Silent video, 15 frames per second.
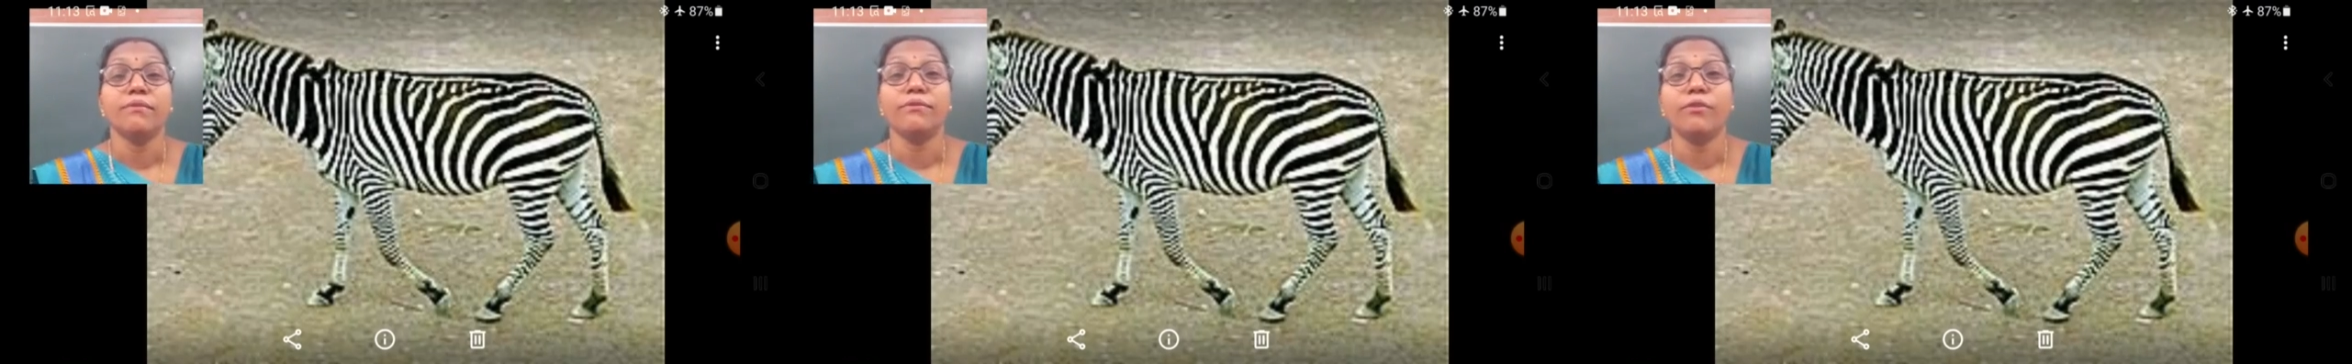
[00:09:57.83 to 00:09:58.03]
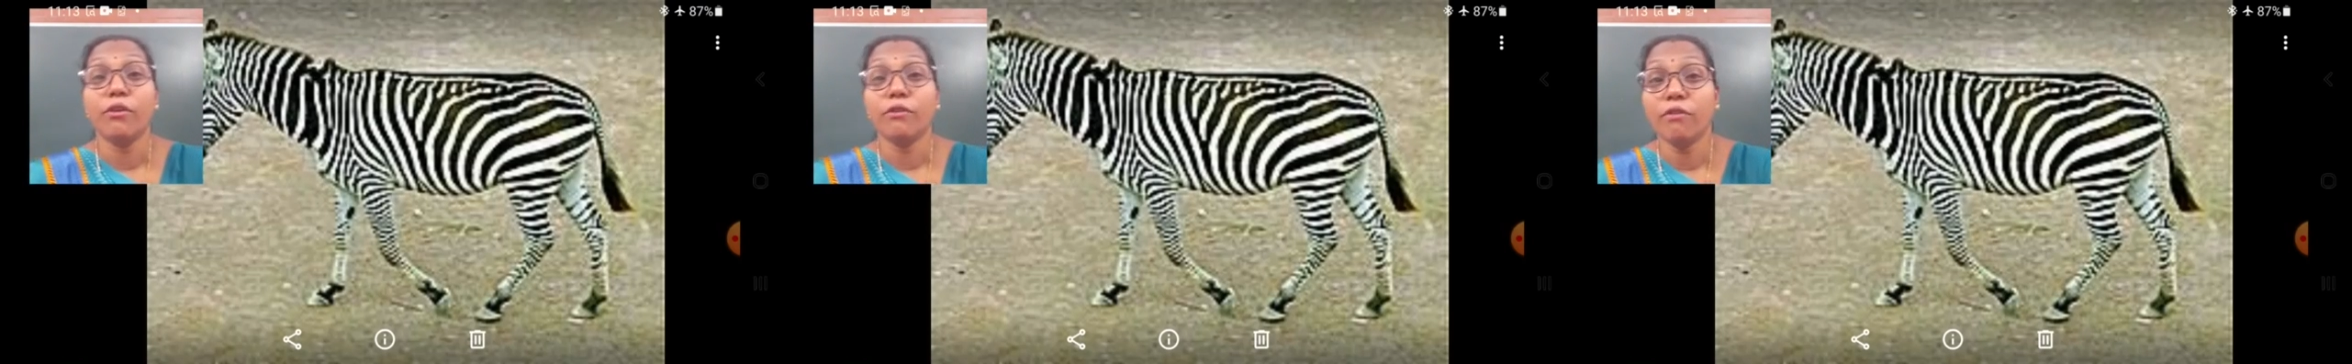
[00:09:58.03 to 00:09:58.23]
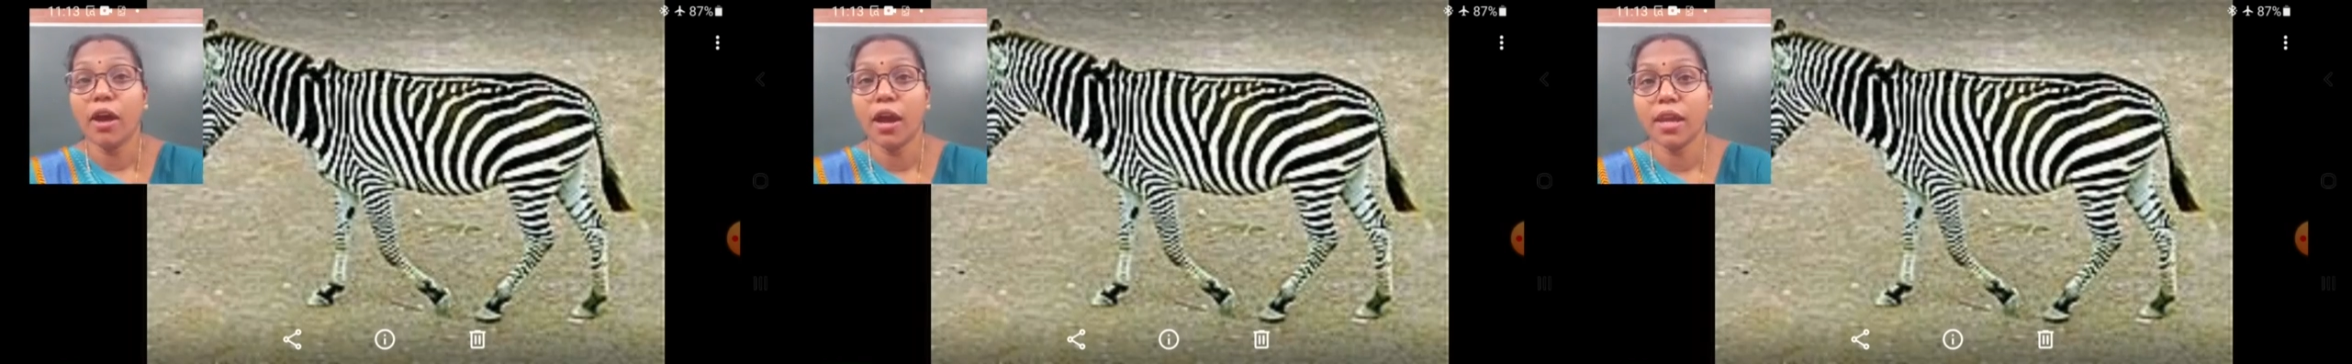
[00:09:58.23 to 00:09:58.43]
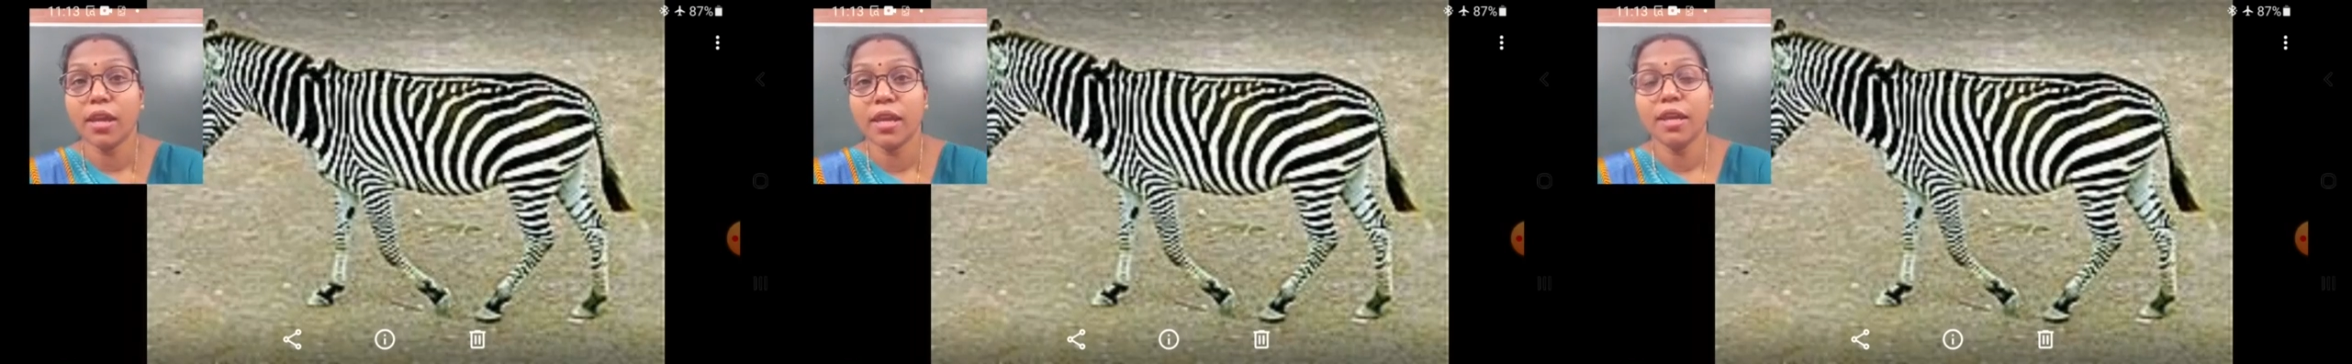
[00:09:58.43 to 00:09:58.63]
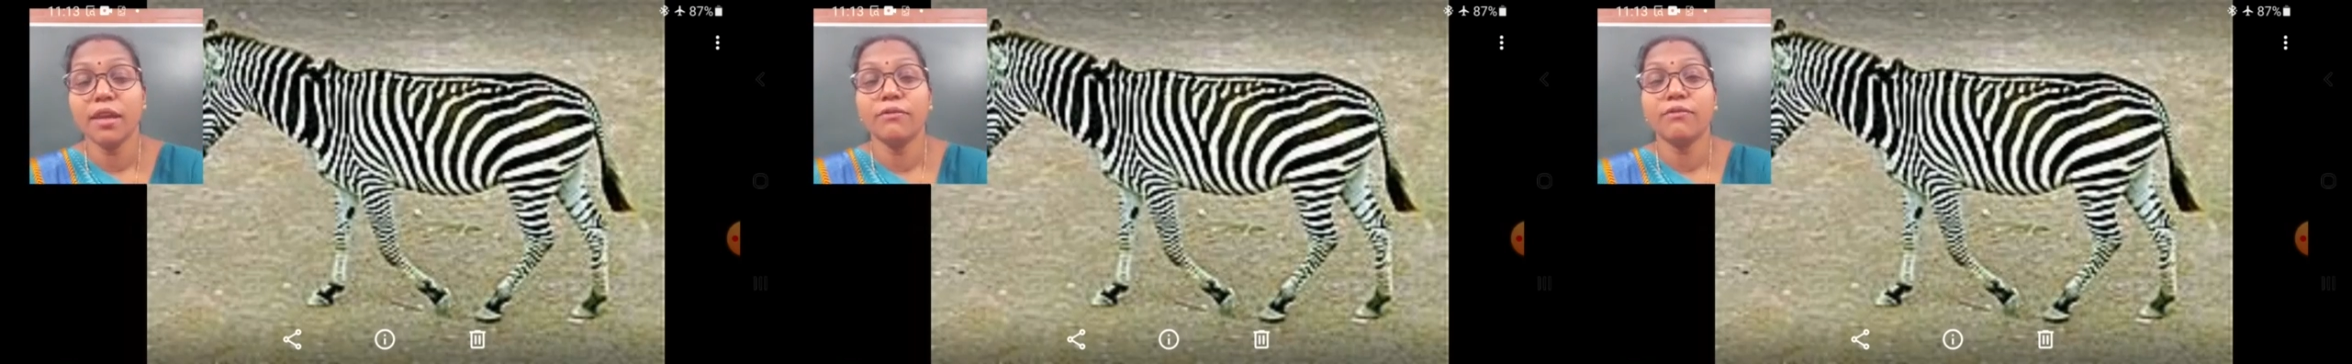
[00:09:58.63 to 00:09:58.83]
for
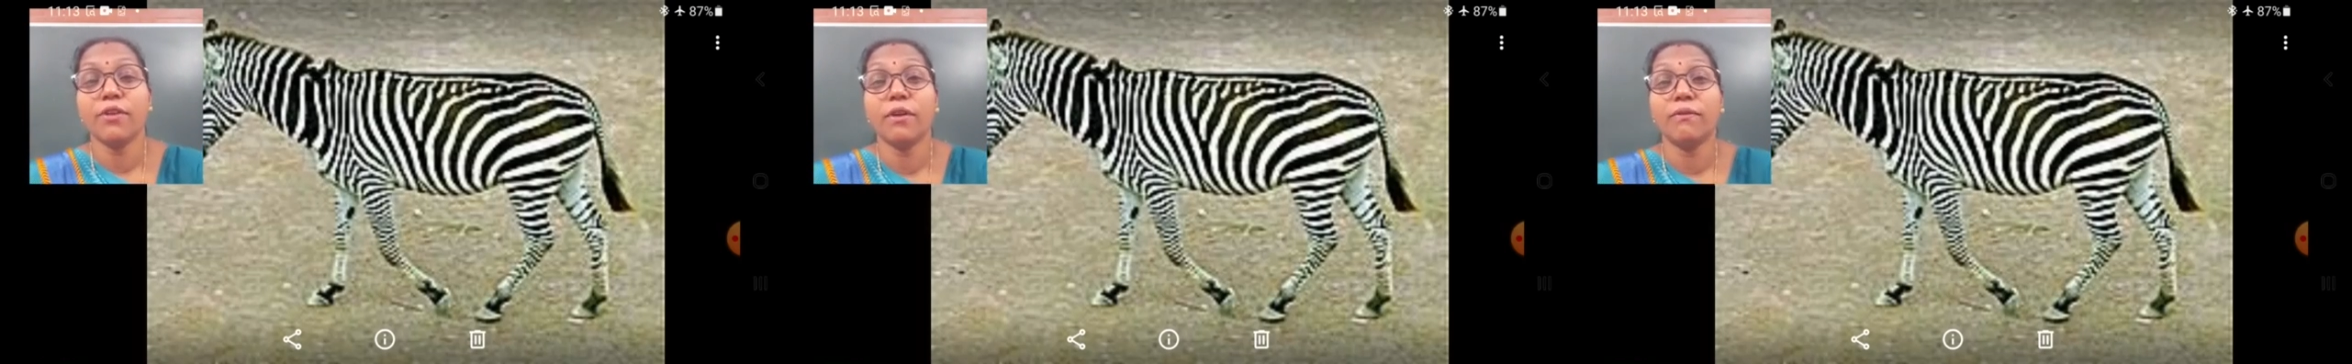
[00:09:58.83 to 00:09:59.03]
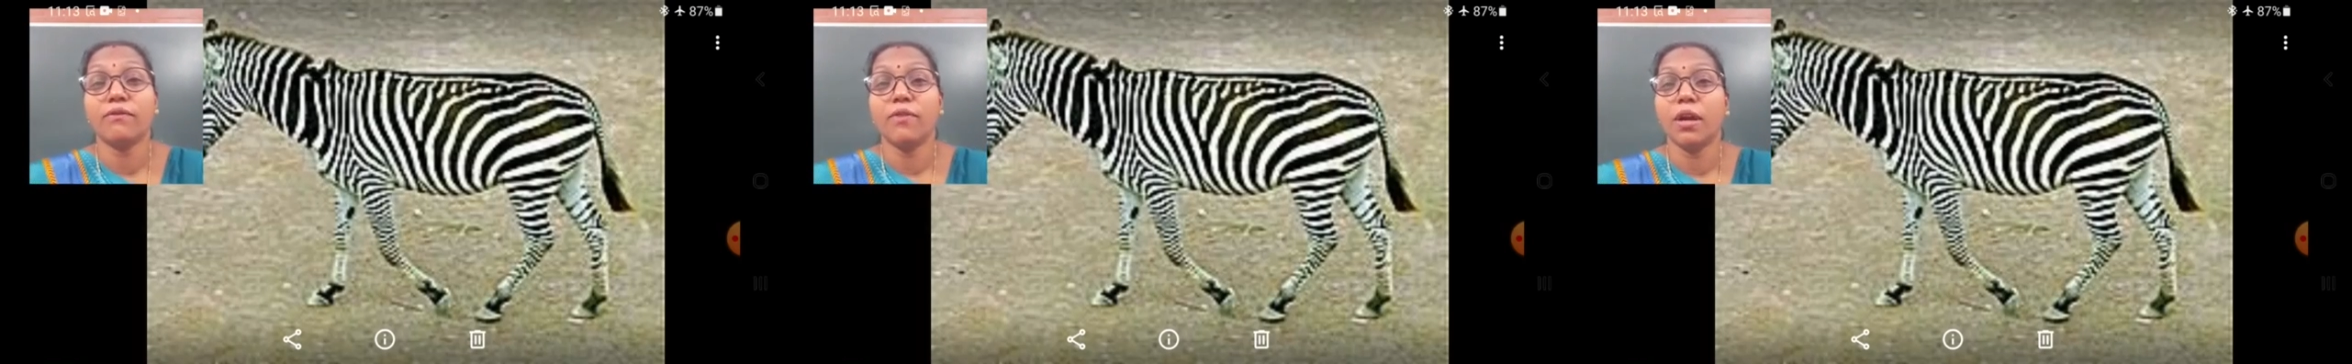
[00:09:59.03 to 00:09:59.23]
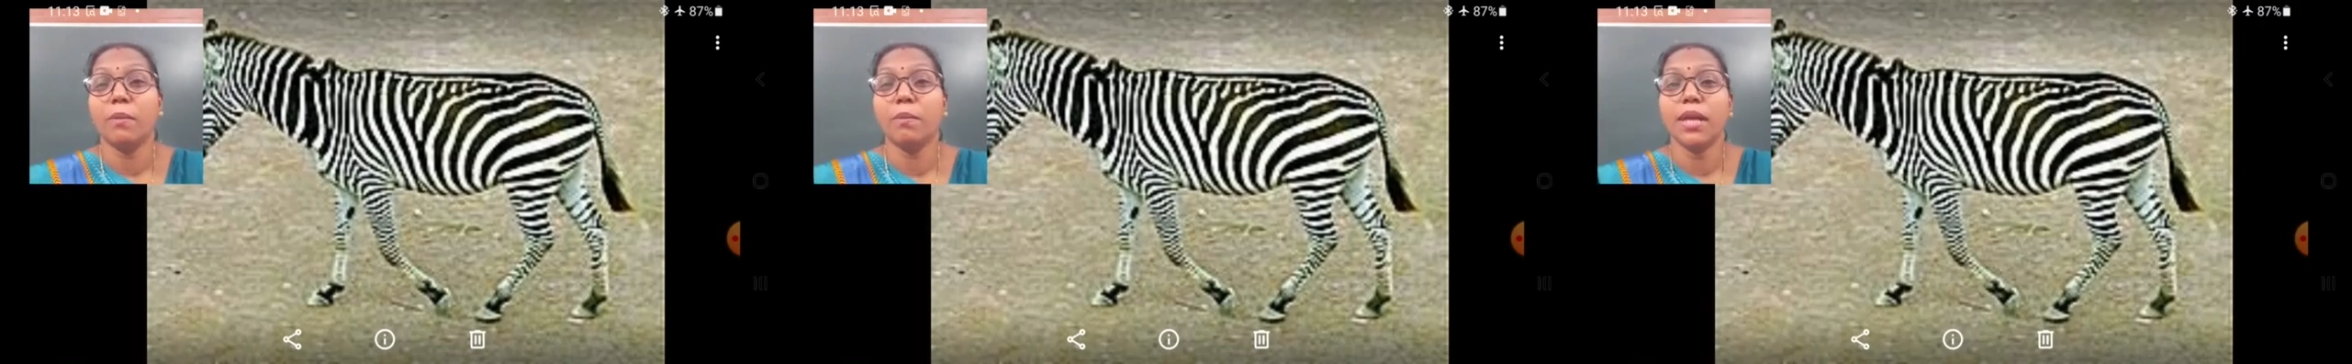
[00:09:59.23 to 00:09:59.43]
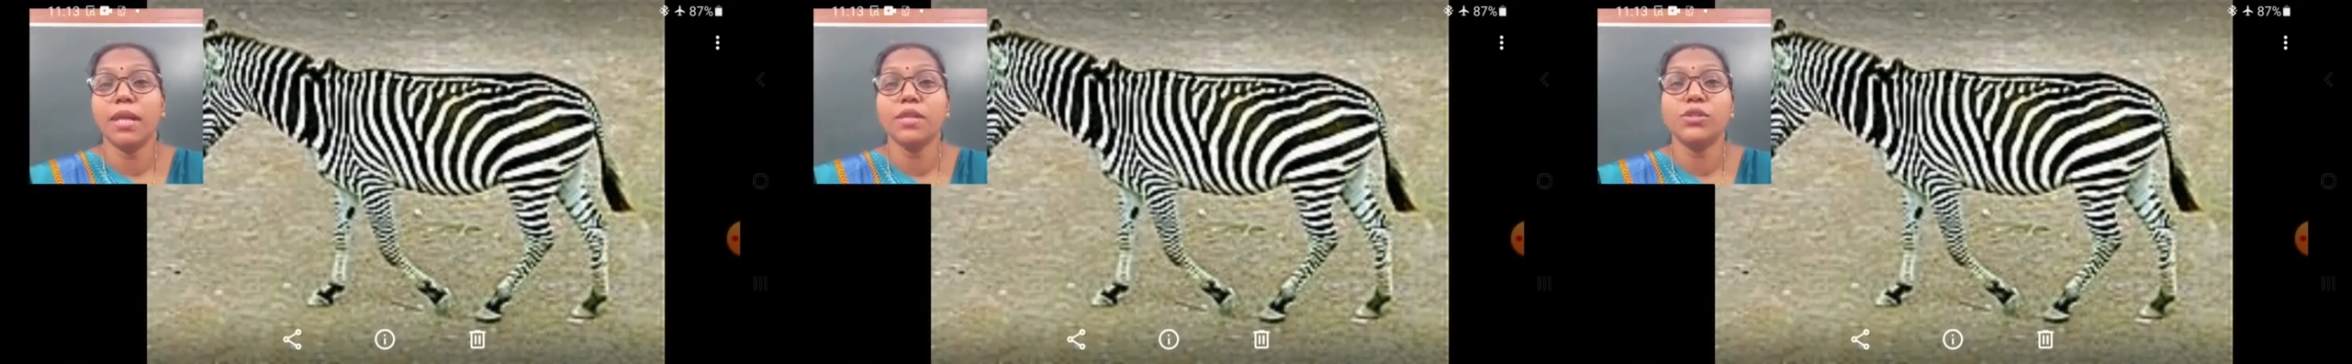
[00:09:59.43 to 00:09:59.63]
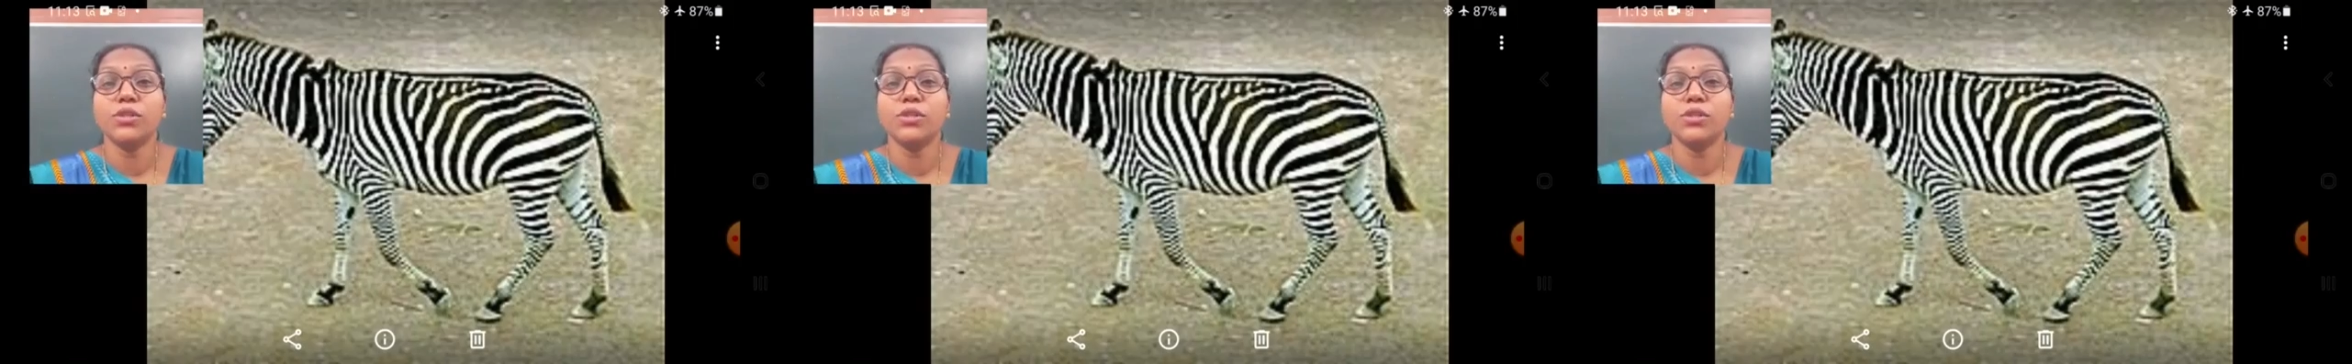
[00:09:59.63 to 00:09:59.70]
walking from one place